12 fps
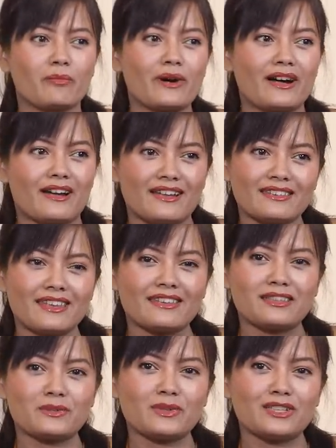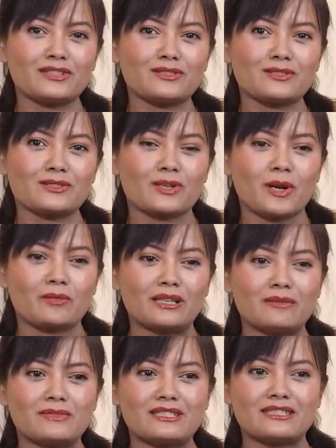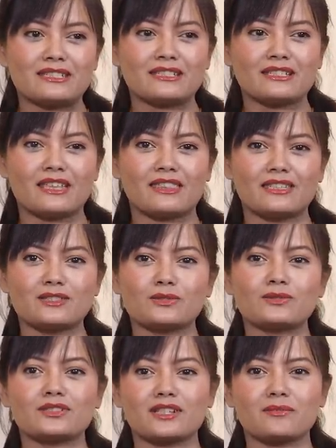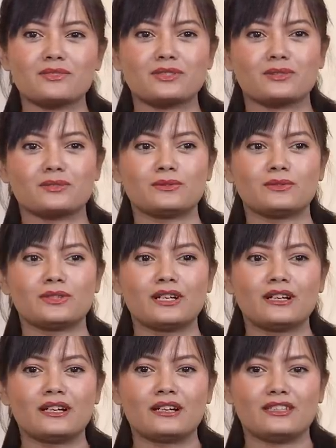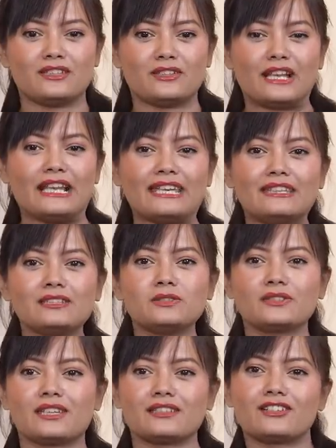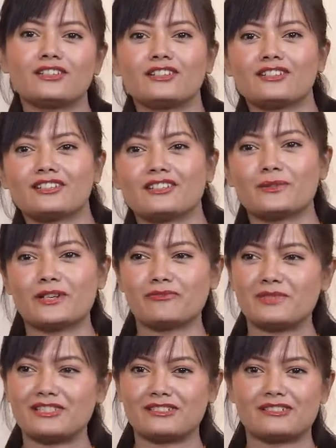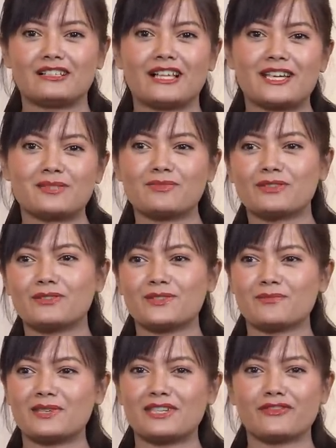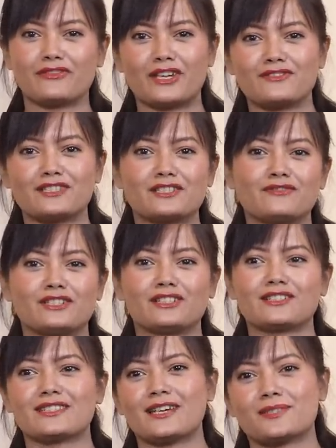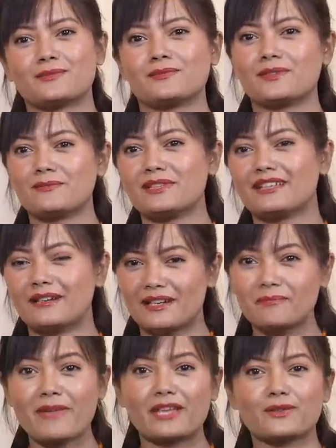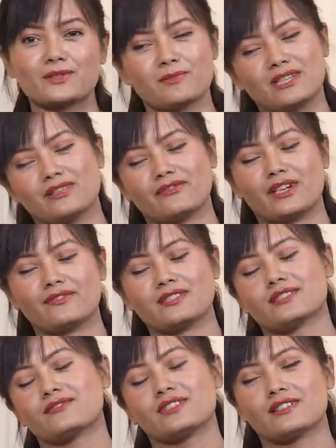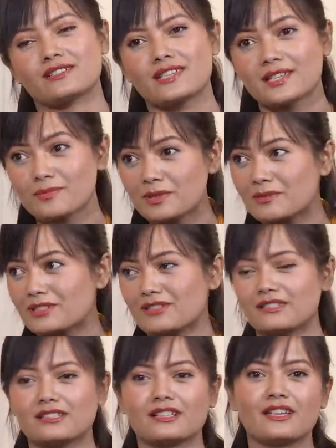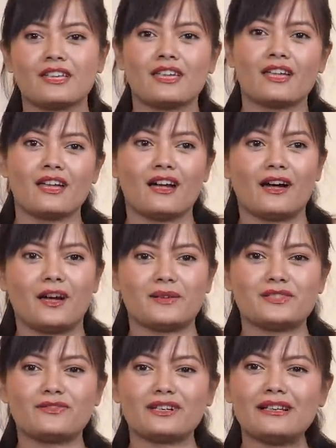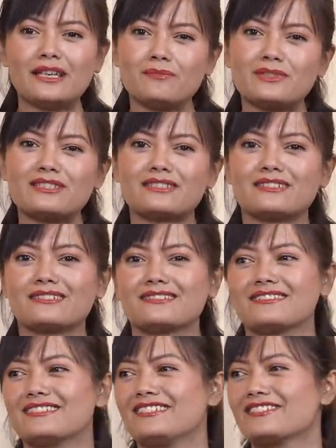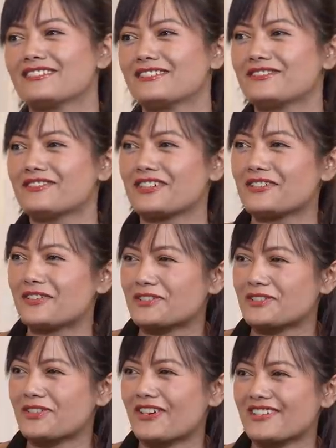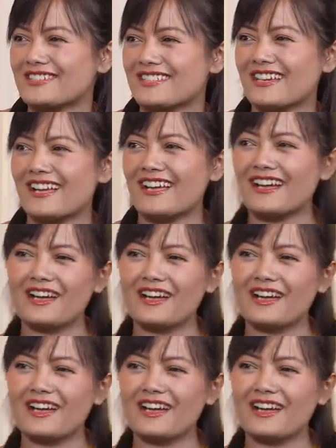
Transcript: But I think we need to stop limiting these two terms to, you know, a lady who can cook, wife material, husband who is making 5-6 figures, a man who's making 5-6 figures, husband material. It's very limited, you know, very orthodox.